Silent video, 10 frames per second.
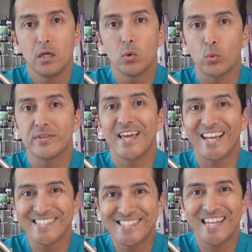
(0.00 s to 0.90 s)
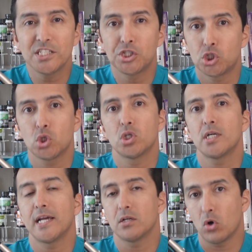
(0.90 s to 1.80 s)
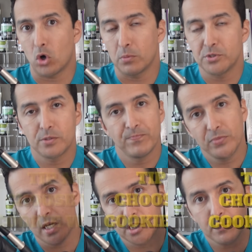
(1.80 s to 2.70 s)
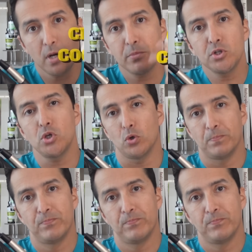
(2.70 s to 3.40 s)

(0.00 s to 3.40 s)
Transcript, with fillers: with excess sugar and carbs. Now, tip number two,